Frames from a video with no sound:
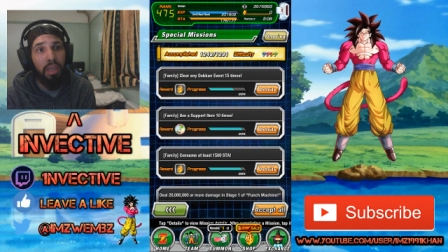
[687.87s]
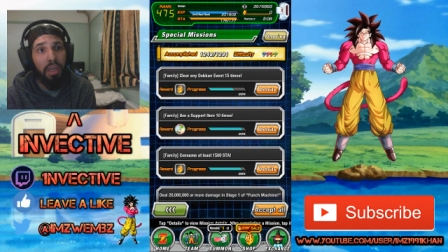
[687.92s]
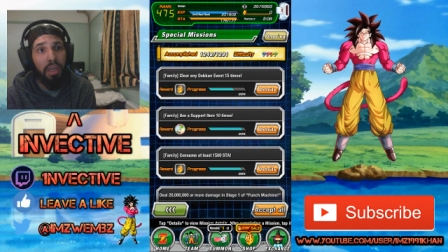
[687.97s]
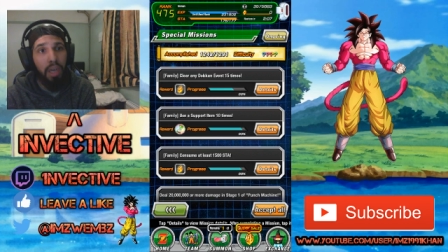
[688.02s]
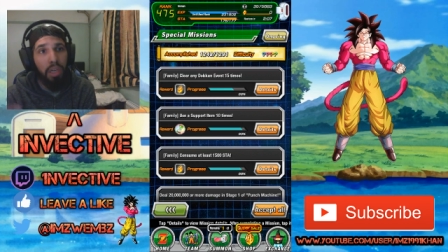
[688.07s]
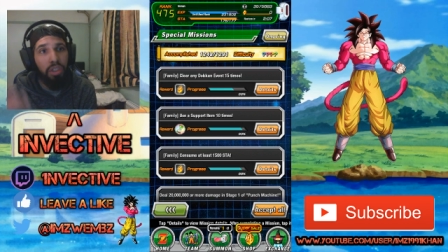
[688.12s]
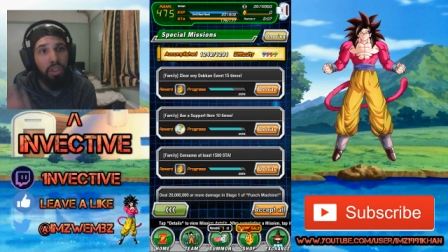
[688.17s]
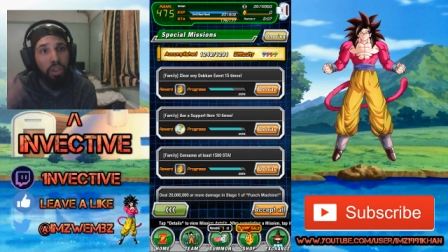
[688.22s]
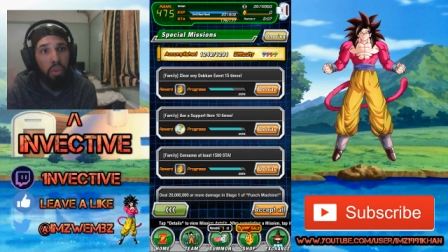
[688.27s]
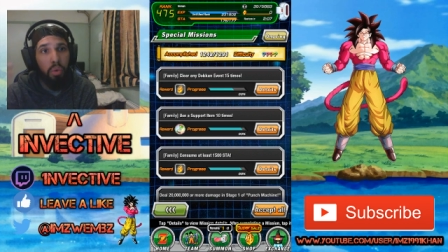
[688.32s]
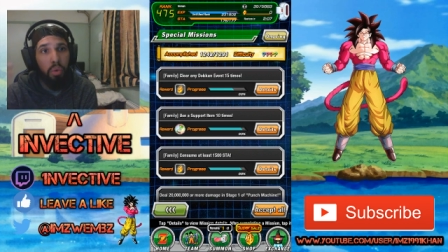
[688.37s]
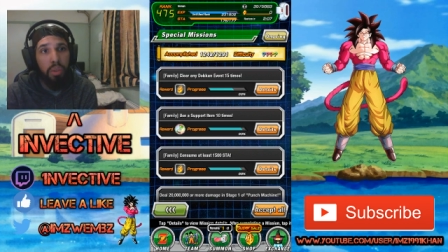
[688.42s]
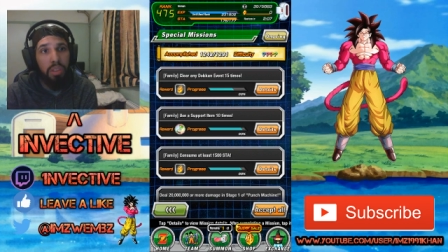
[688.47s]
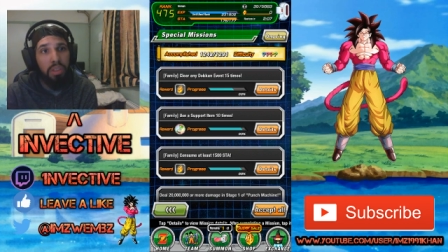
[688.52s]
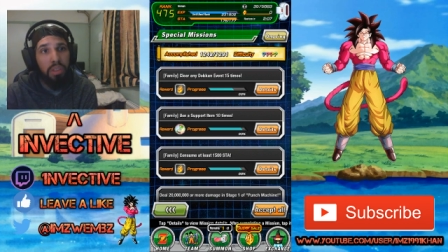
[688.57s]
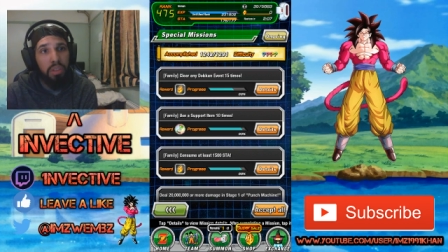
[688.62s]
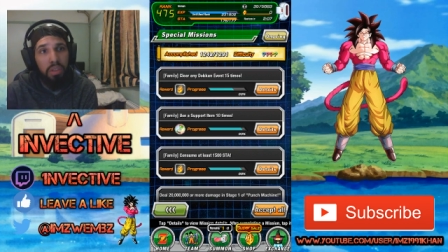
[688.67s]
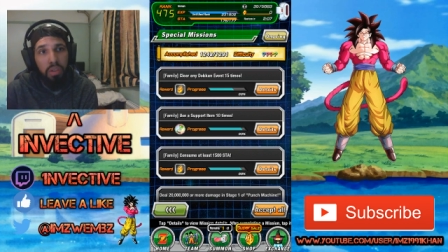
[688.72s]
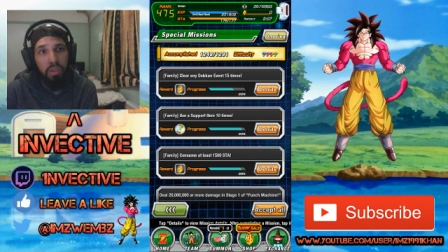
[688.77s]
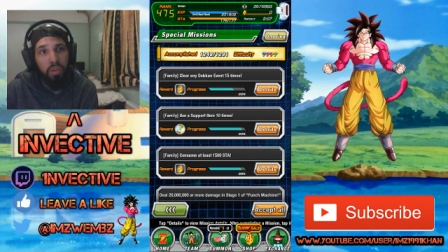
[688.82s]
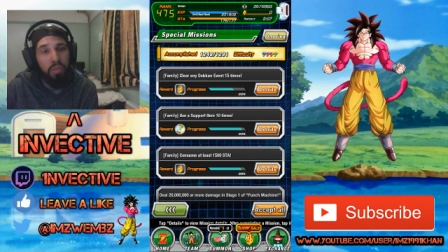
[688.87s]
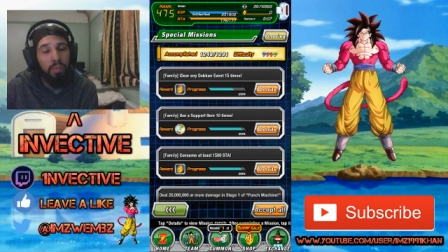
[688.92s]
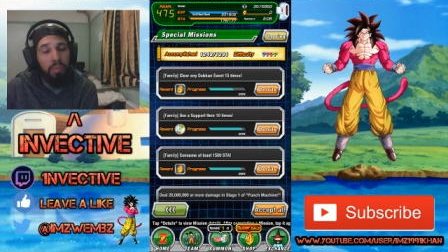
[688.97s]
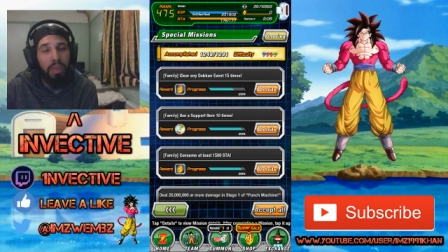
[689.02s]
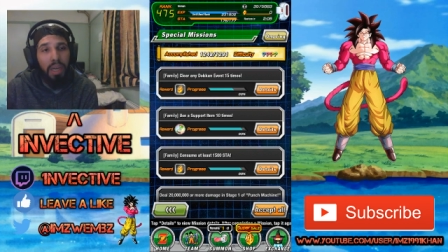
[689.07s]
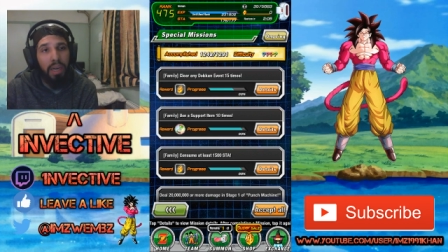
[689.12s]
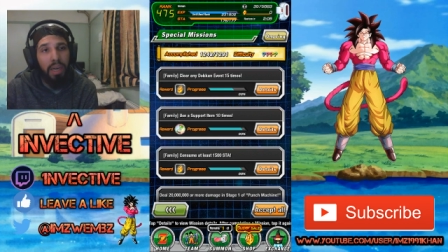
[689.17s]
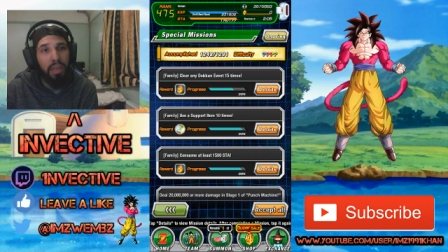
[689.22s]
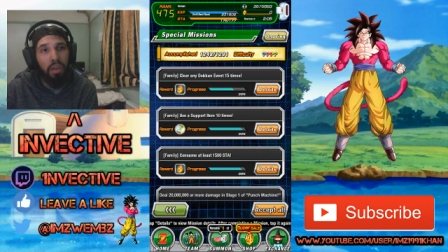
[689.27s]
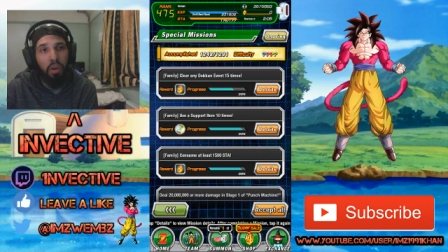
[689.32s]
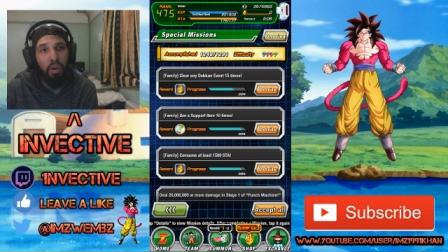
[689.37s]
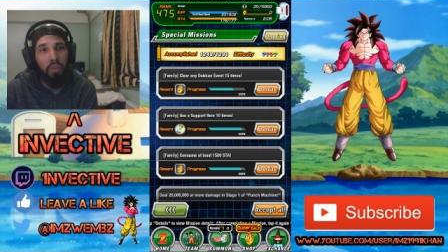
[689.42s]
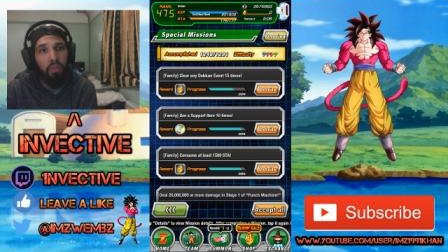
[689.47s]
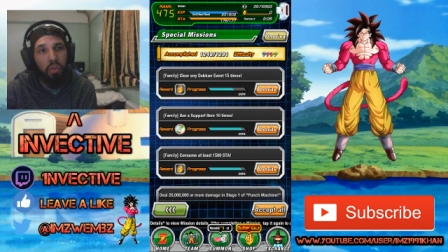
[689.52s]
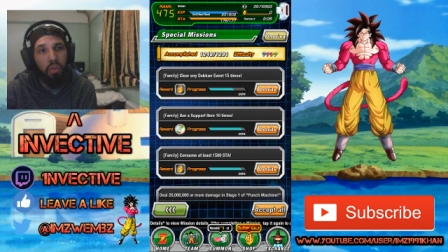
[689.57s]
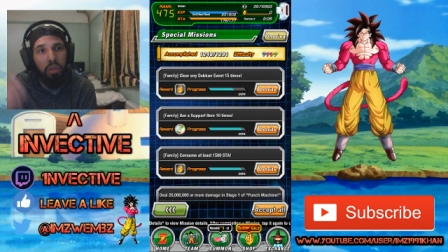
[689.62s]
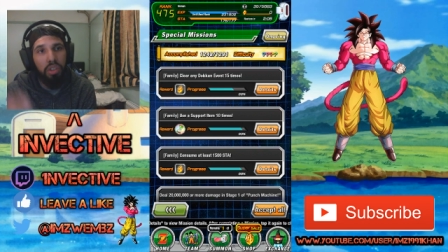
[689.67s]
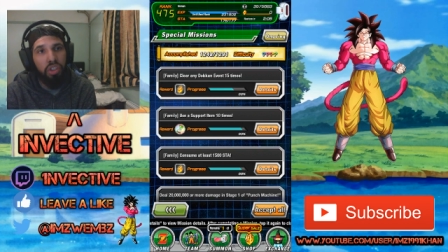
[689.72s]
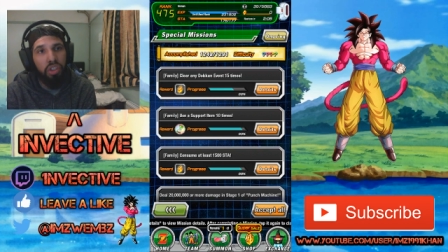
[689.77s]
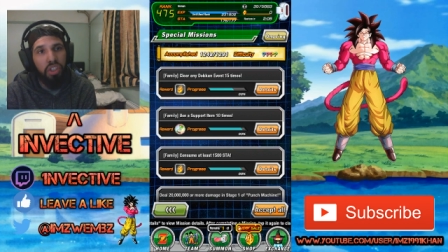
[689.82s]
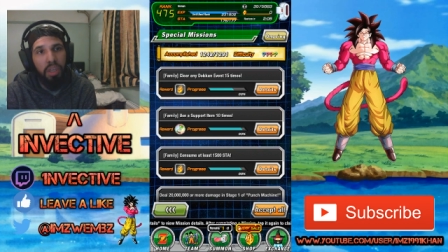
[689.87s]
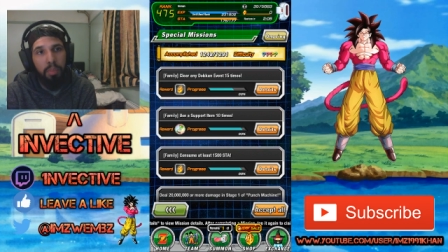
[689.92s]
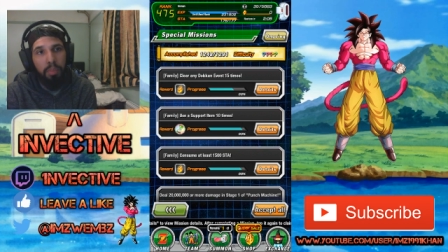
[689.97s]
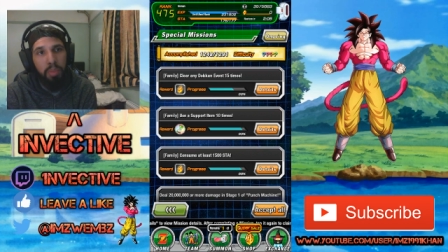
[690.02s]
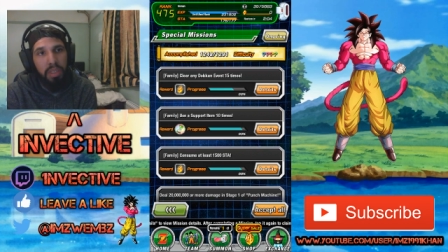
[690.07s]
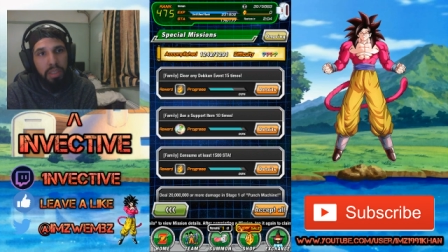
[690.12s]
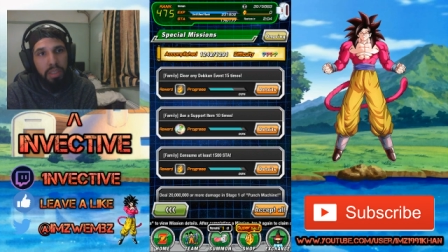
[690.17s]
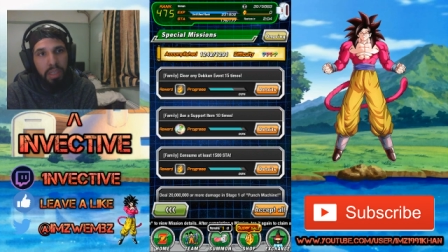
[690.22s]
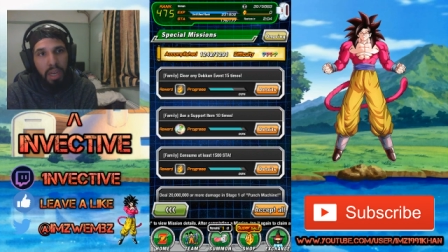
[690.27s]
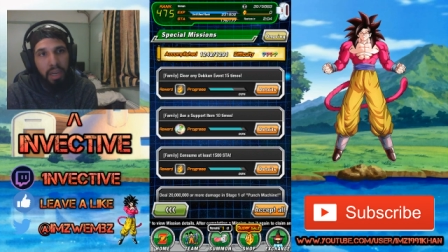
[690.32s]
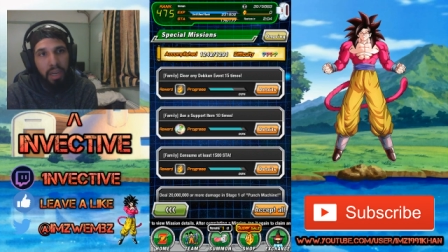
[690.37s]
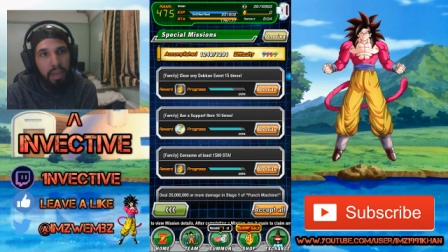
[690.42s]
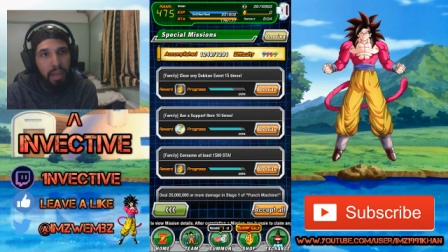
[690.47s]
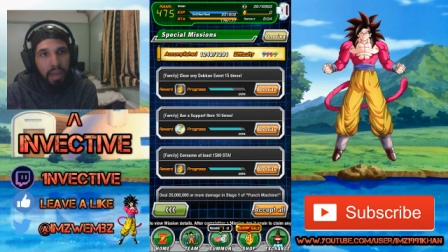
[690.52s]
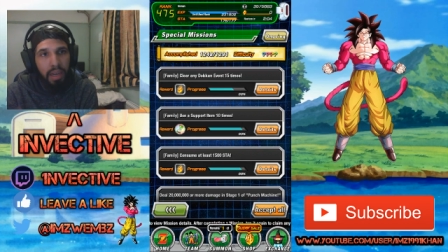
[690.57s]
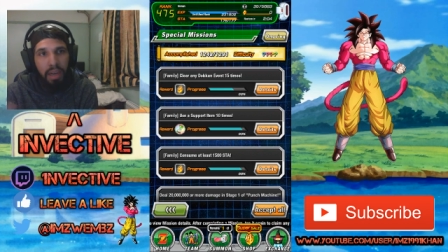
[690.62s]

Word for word: Gacha coins is a new mechanic over on the JP side.